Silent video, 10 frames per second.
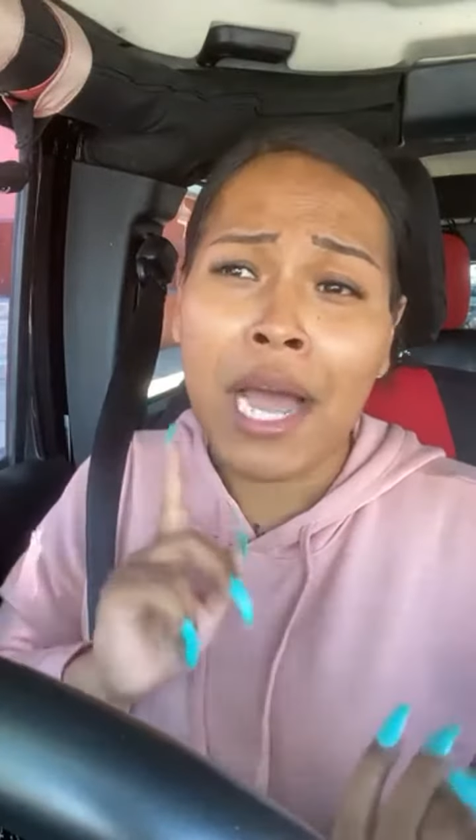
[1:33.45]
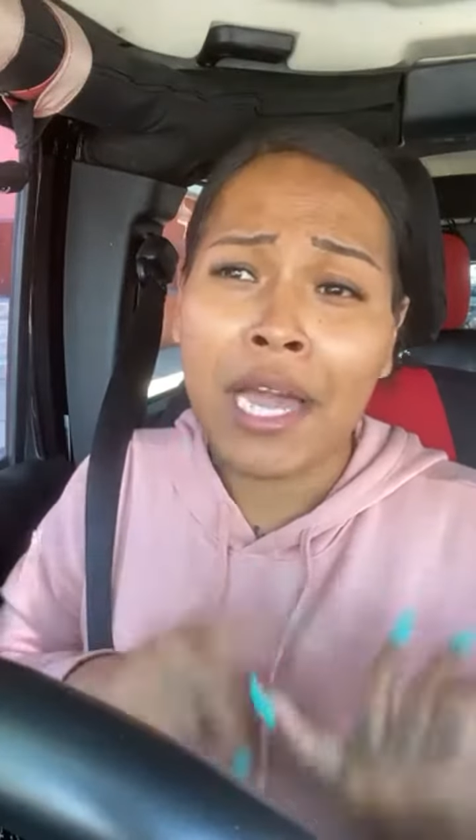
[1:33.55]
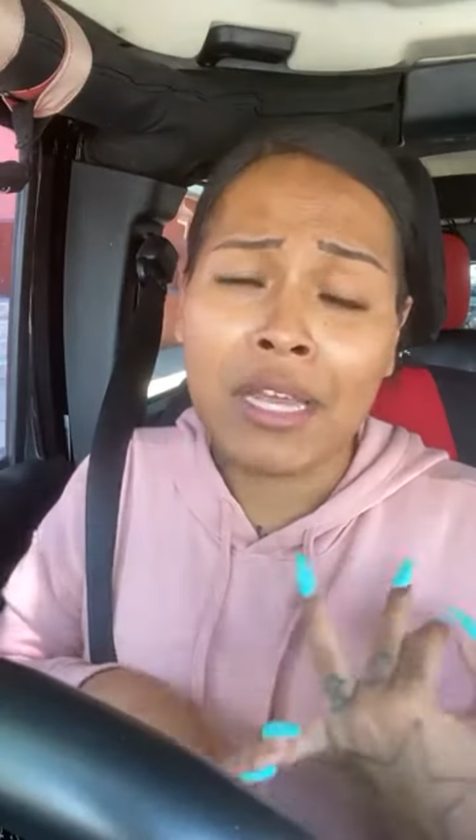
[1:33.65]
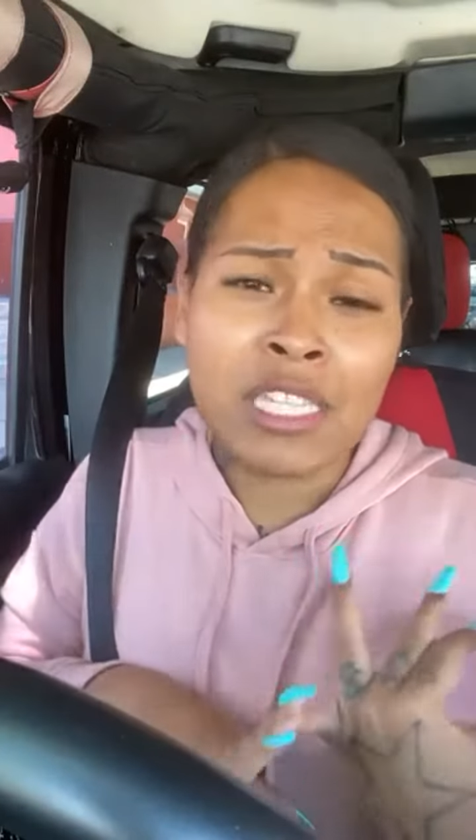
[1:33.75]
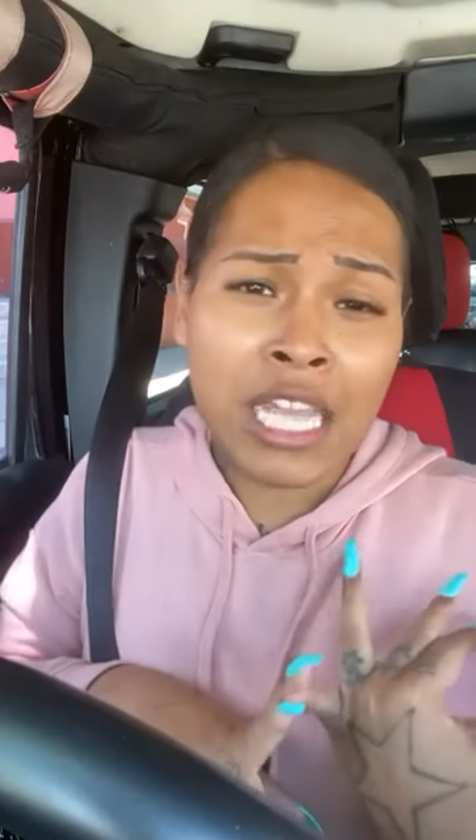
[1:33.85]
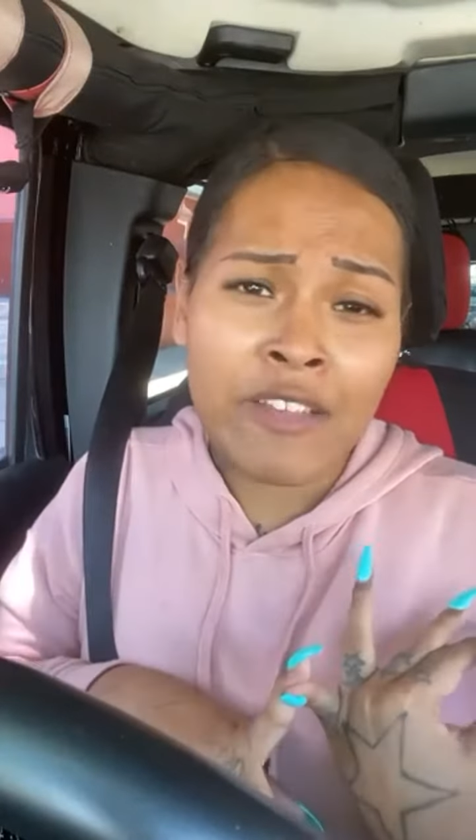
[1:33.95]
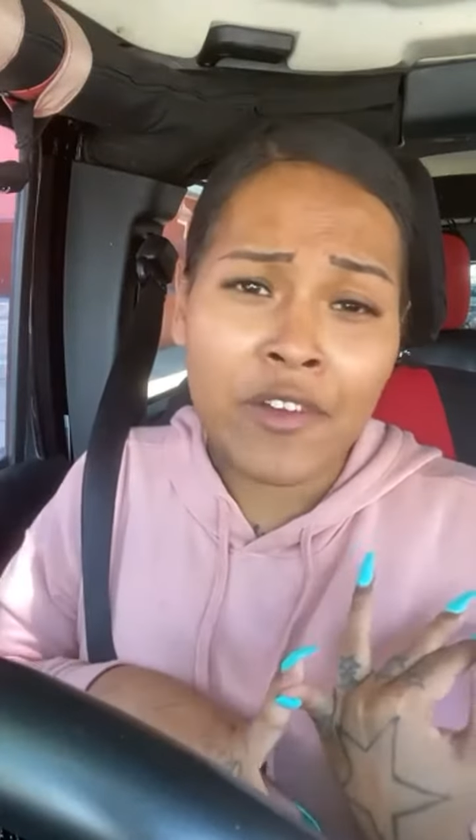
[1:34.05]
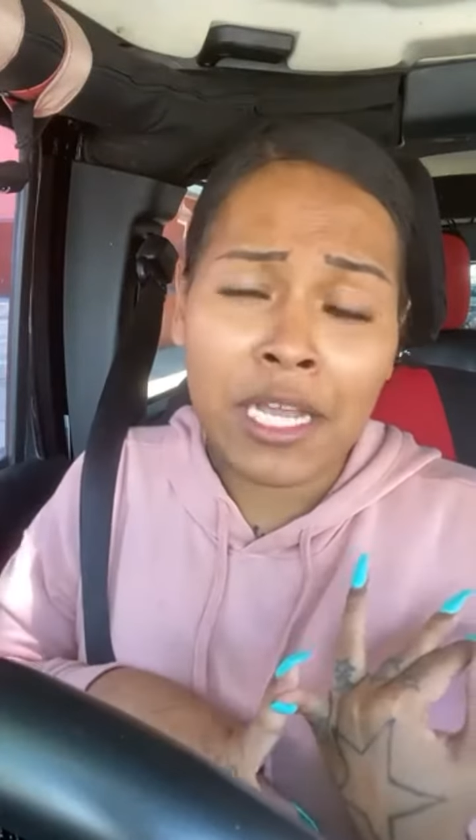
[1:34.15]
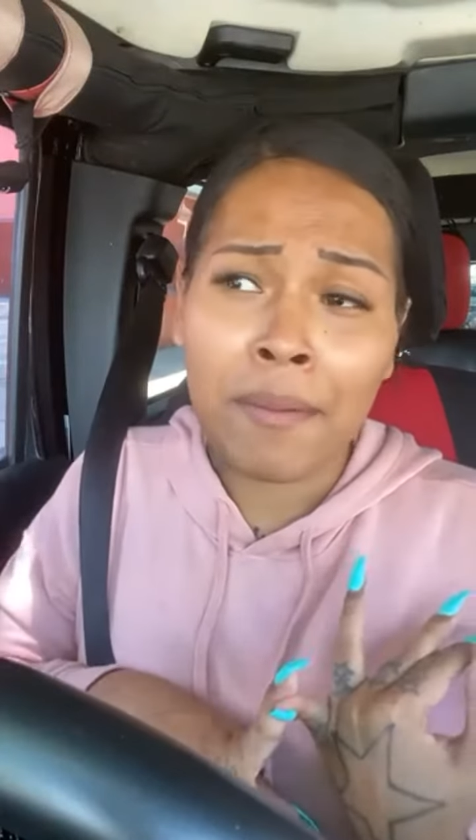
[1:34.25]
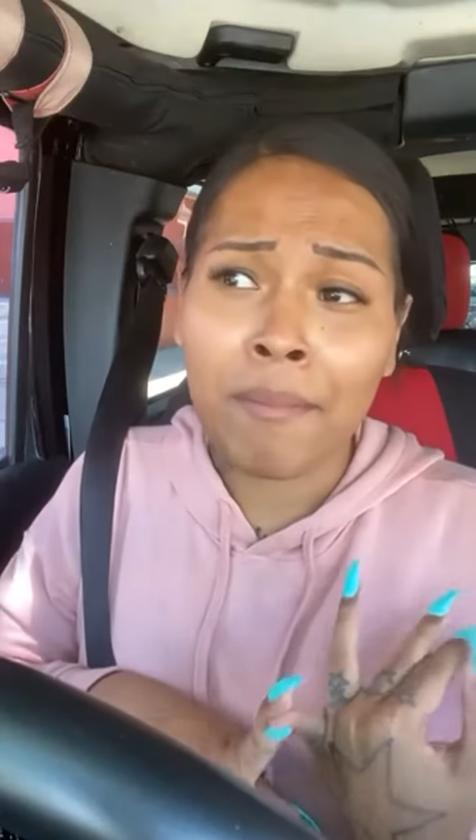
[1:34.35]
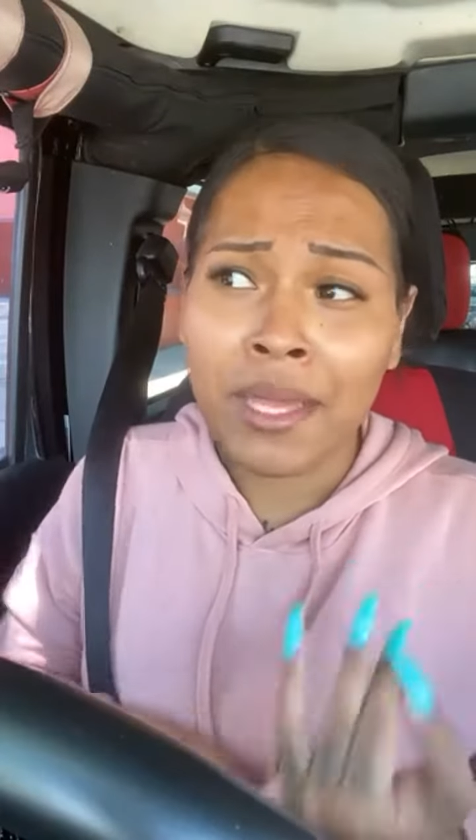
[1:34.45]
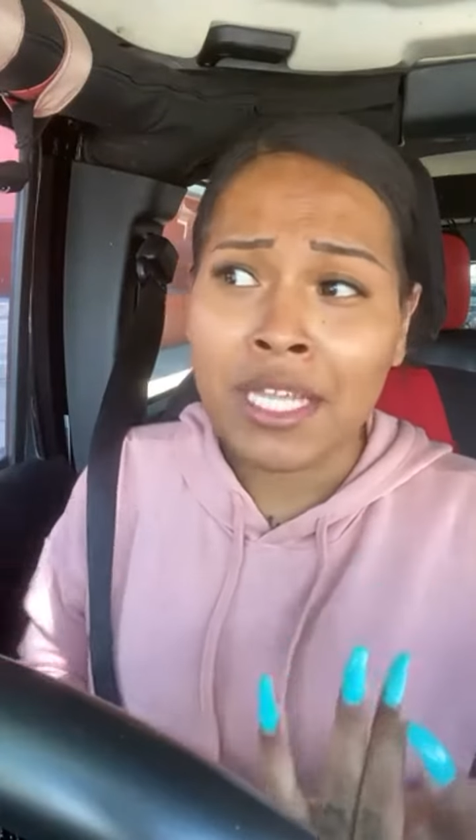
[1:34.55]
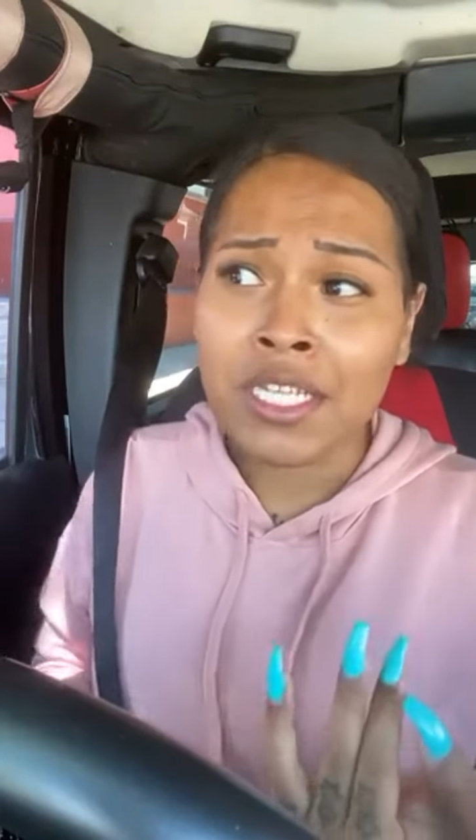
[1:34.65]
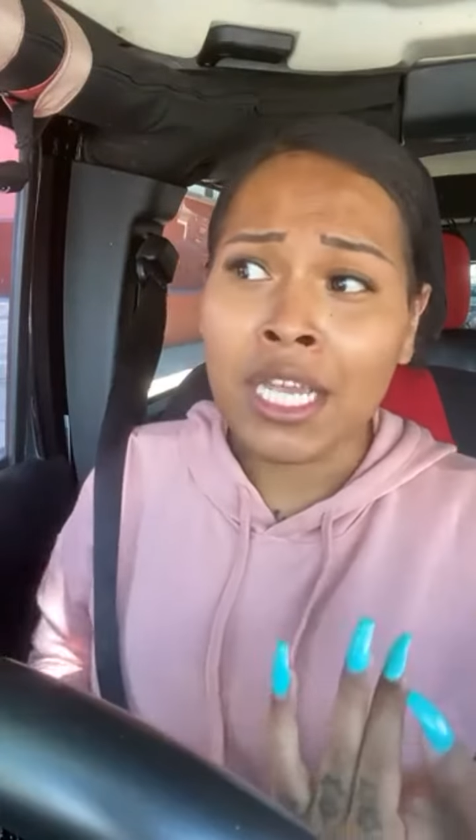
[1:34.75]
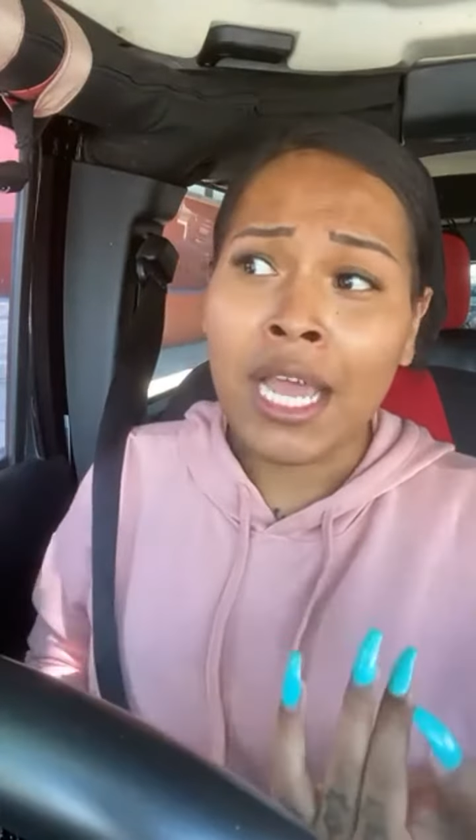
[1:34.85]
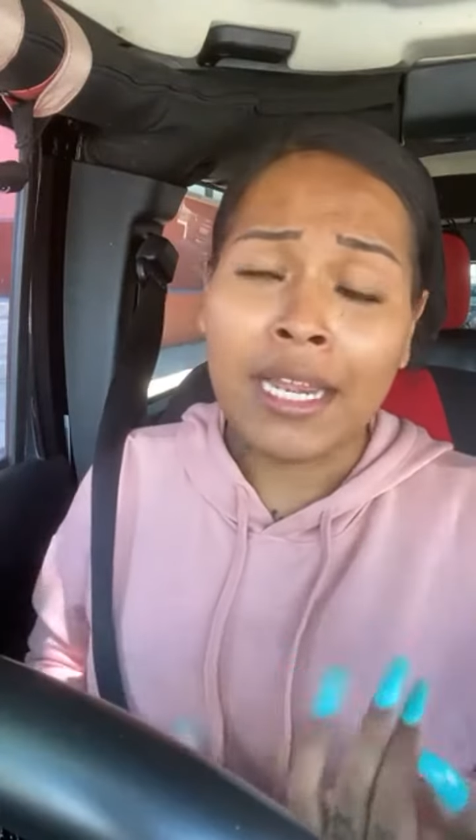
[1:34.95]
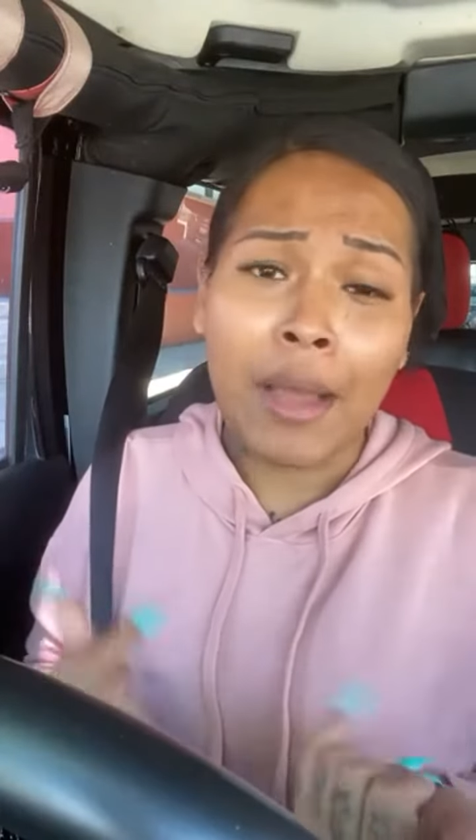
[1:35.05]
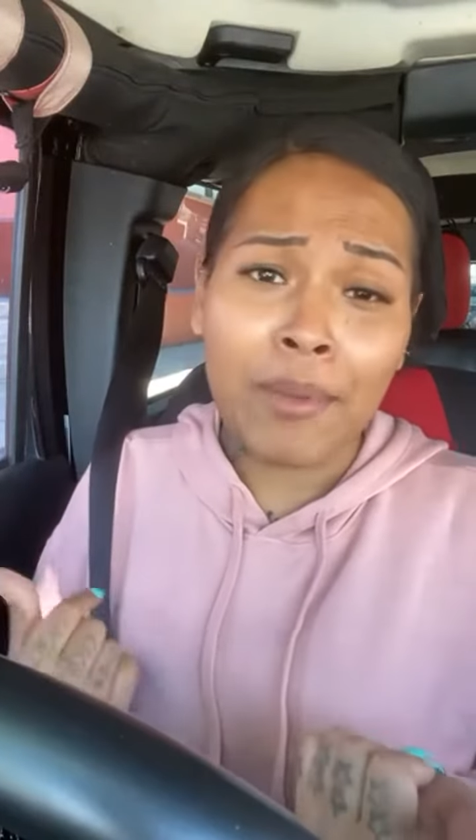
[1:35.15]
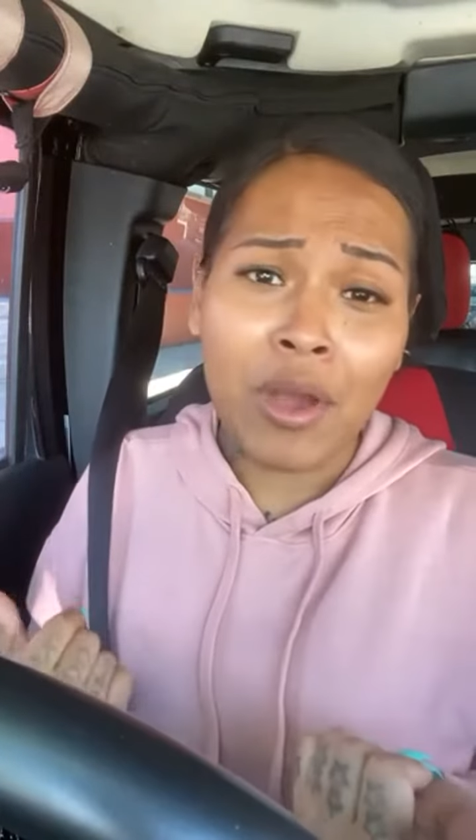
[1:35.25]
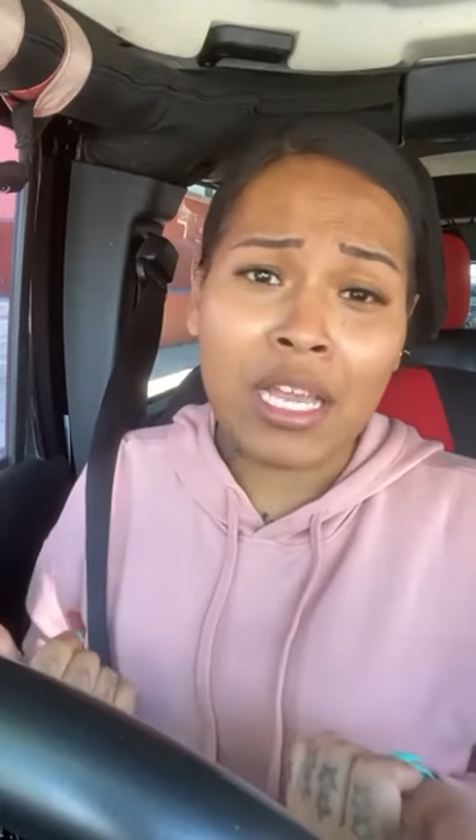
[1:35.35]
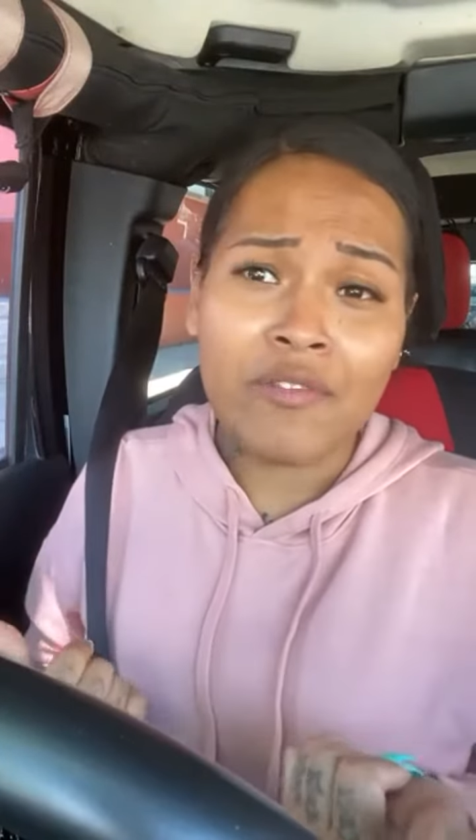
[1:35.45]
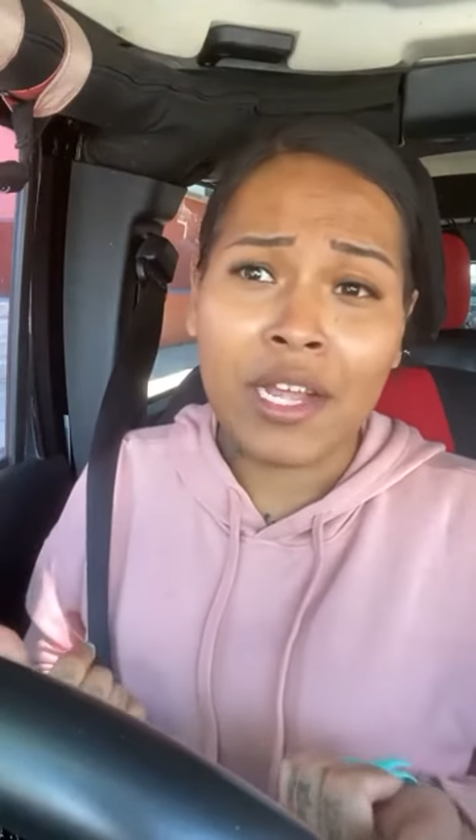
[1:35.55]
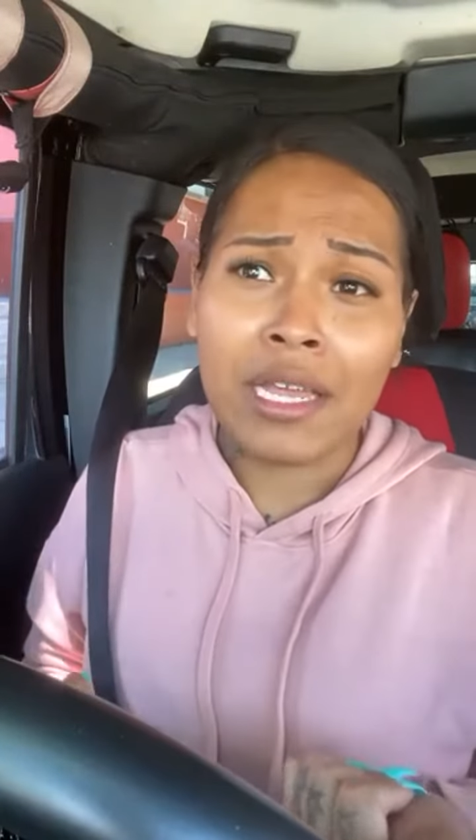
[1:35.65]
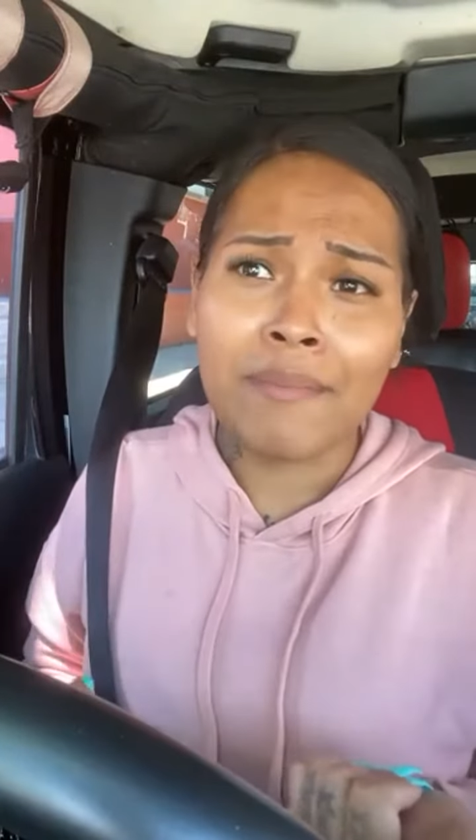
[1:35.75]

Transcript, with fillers: same fucking bitch that be on his fucking inbox.